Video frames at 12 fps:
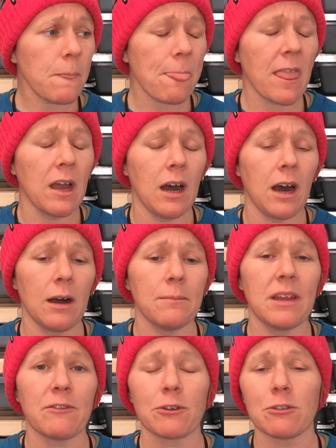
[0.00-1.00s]

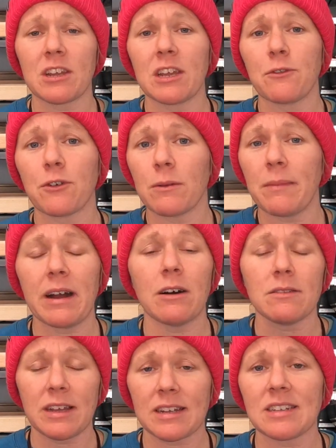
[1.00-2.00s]
If you're looking for a
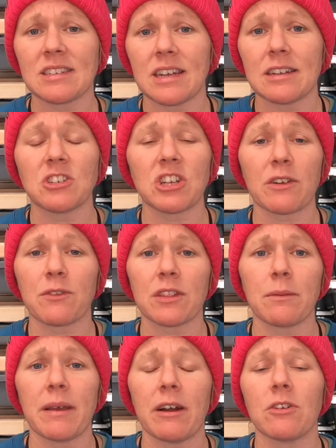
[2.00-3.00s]
male, like I said, check for
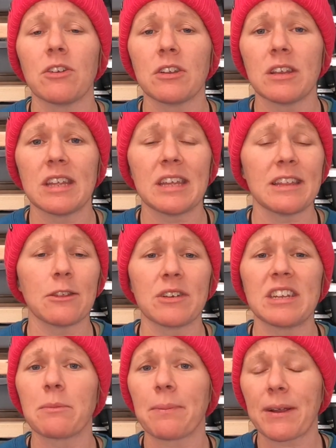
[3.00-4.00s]
the male. You either
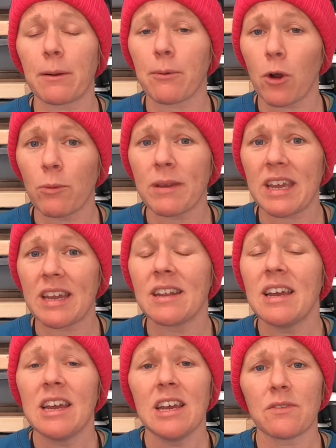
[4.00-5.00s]
need to bring a pro kit
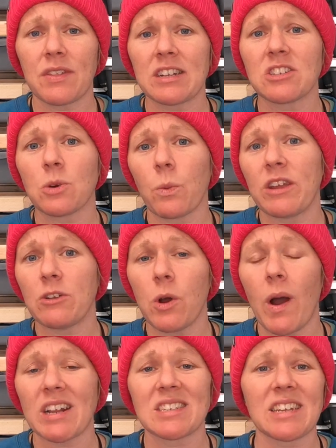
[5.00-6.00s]
if that's the way you
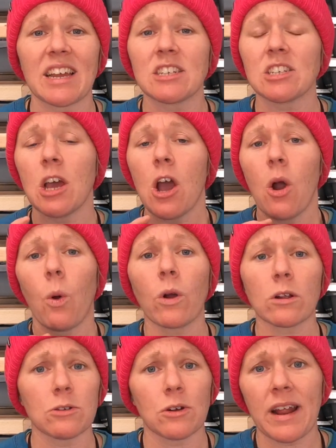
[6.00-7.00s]
know how to sex,
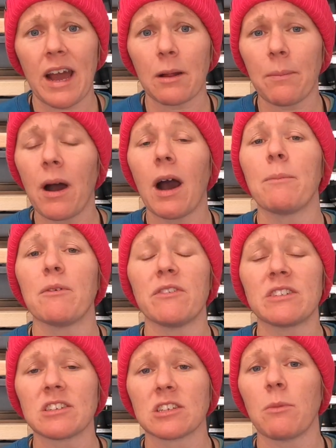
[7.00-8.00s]
or learn how to pop if
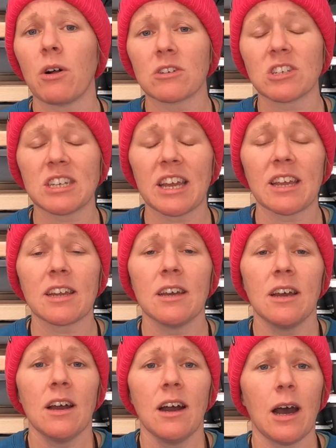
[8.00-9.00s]
it's a smaller snake.
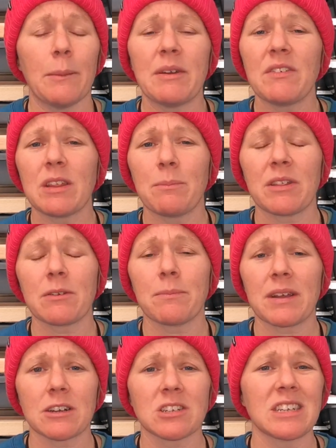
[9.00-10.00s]
Even the
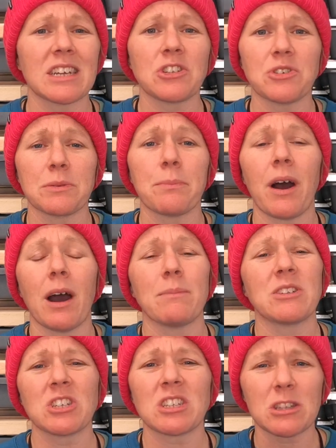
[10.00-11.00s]
bigger snakes you can pop.
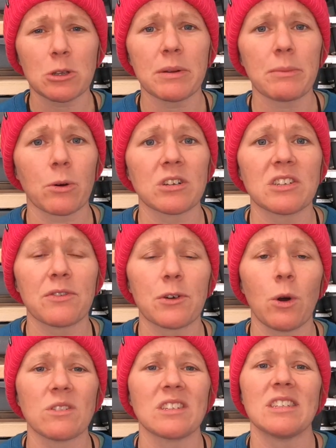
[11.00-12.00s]
It's just a little bit more
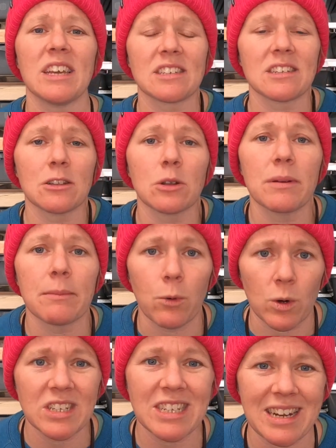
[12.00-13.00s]
difficult and takes a little bit
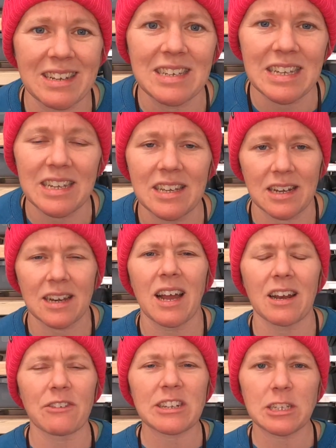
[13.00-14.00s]
more technique and
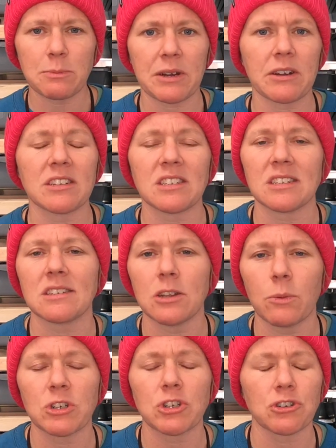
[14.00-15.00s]
kind of experience and
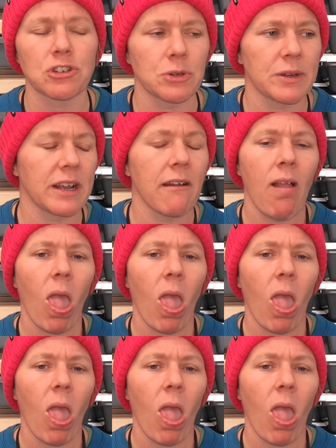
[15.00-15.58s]
know what you're doing.